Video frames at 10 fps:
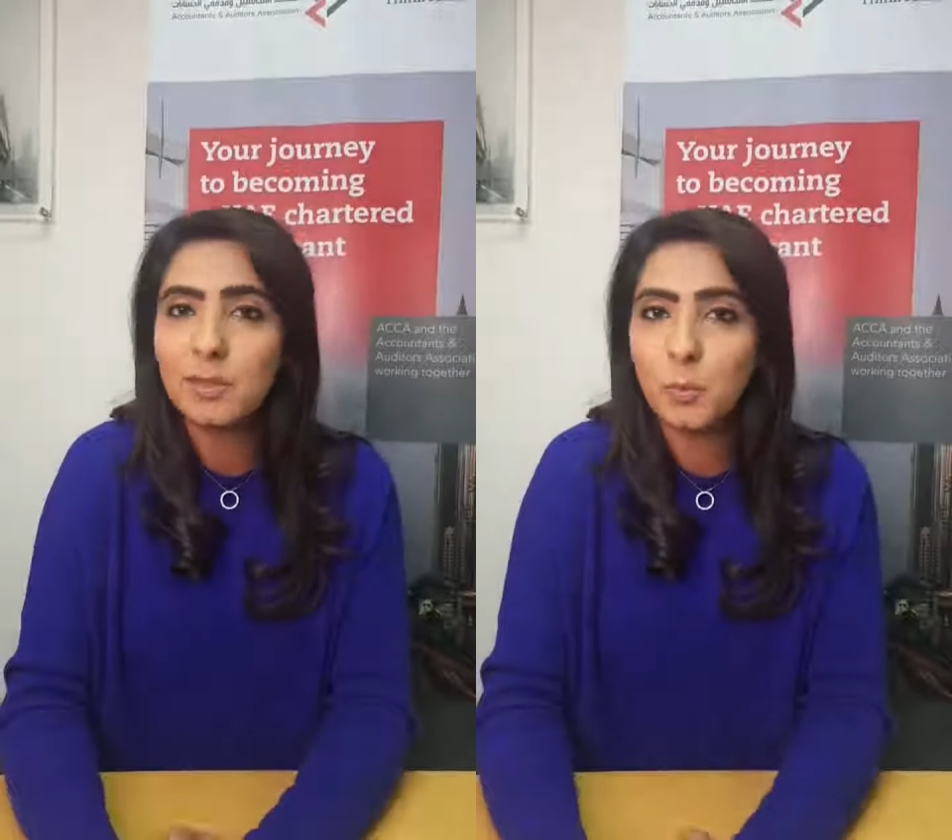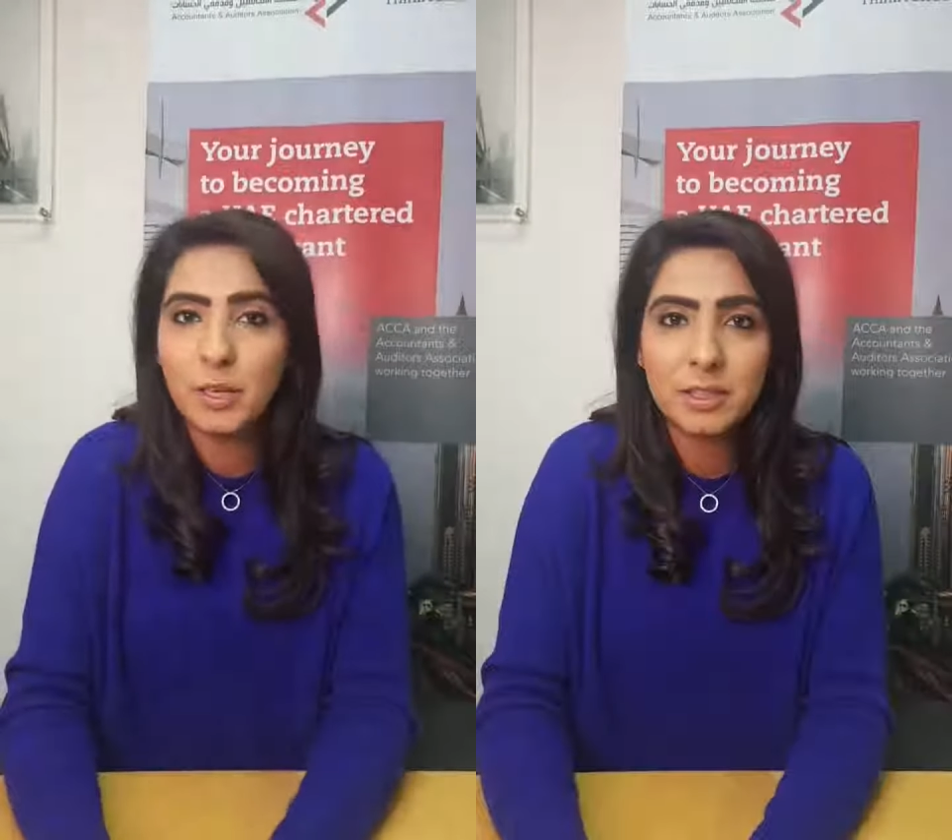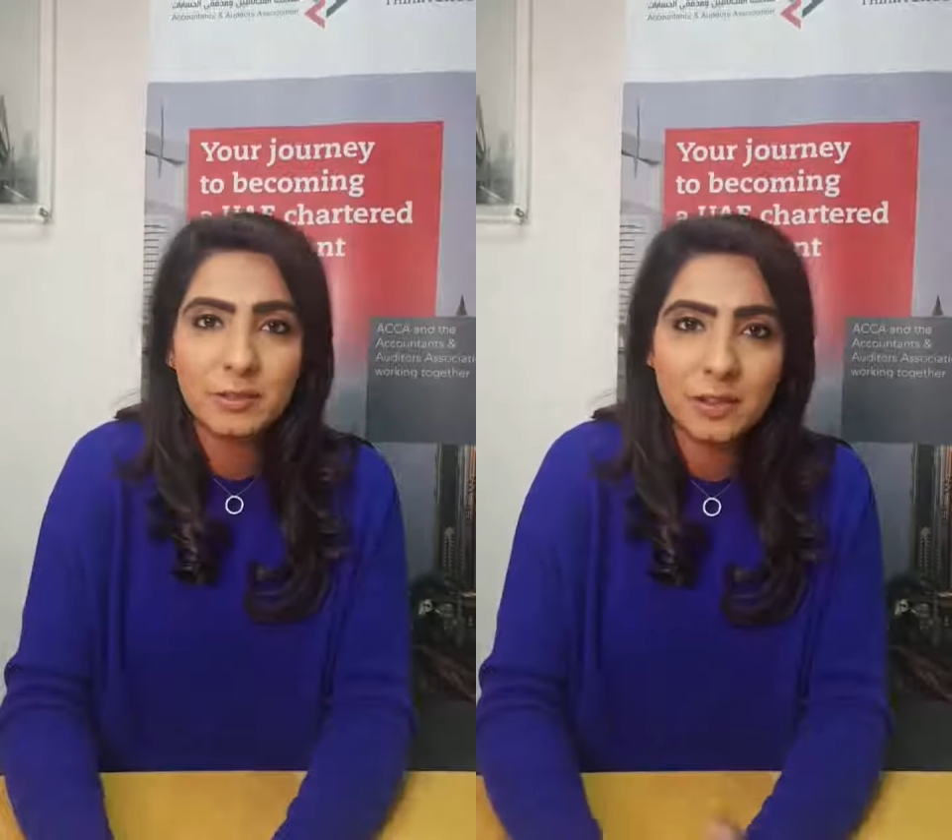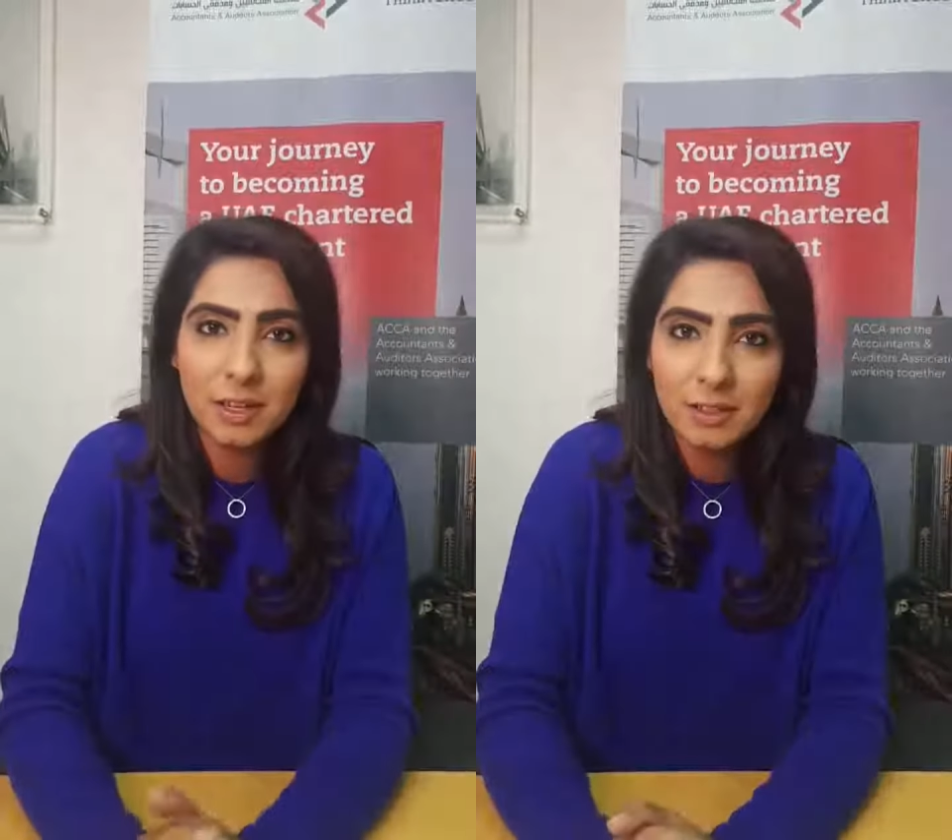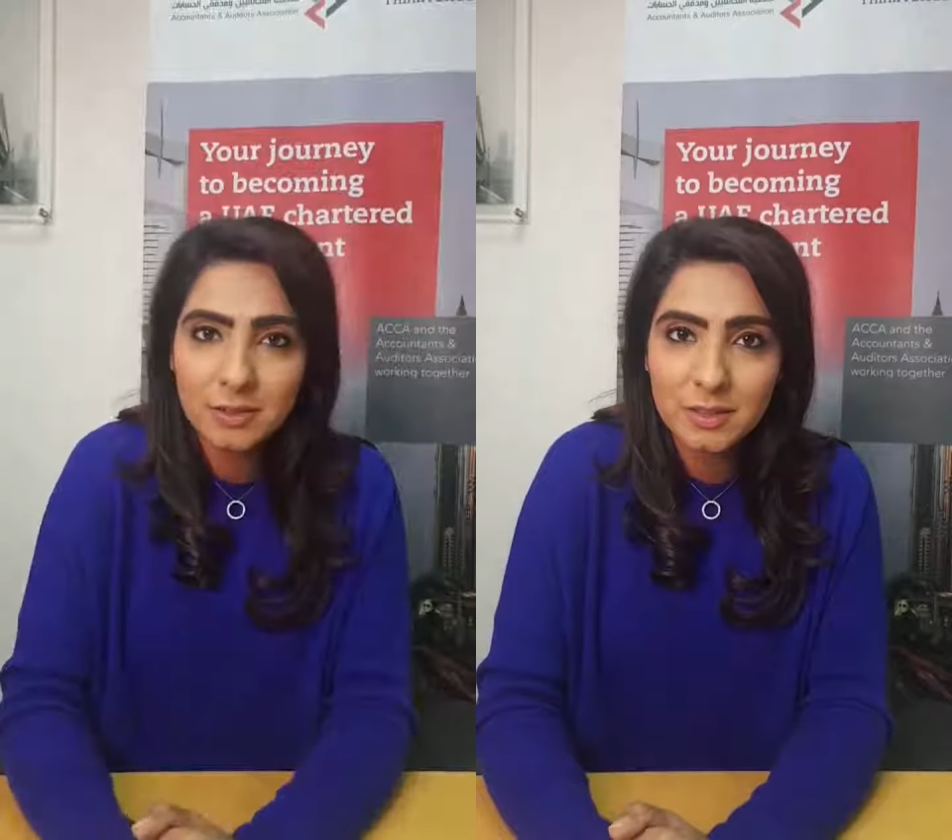and wonderful
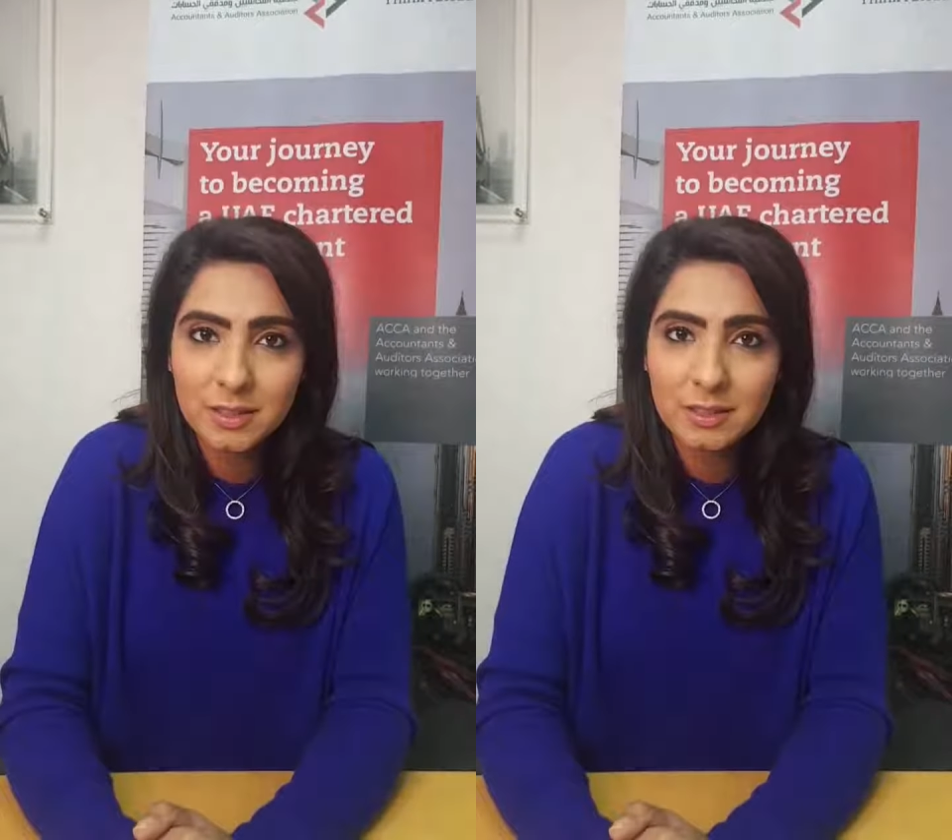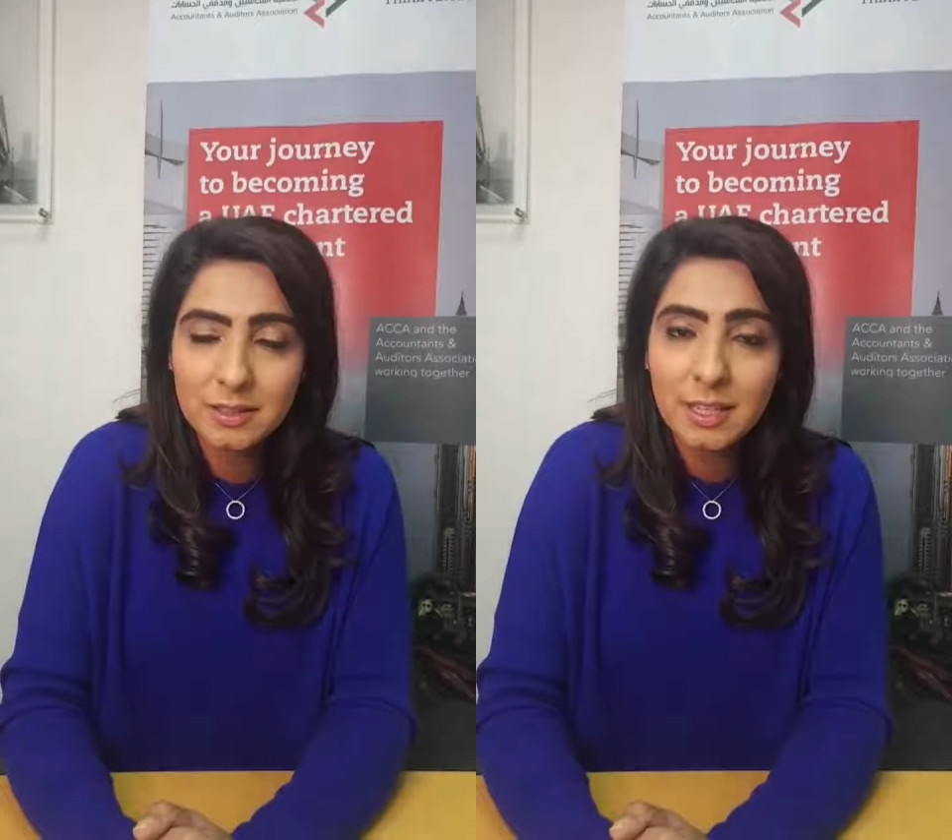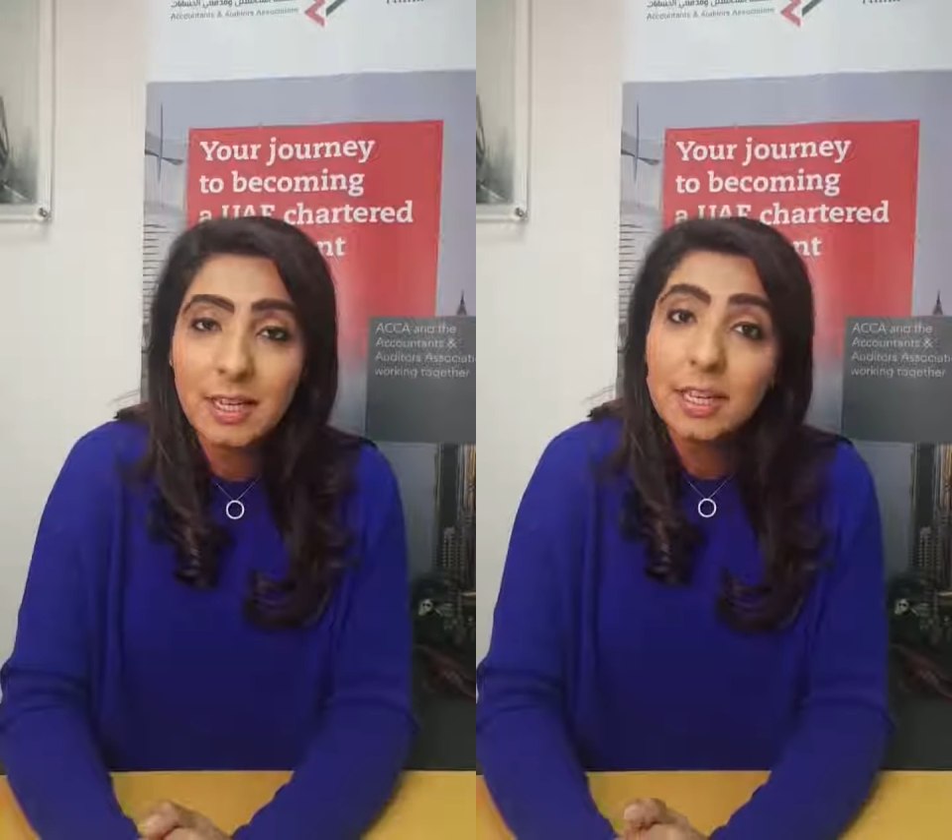answers.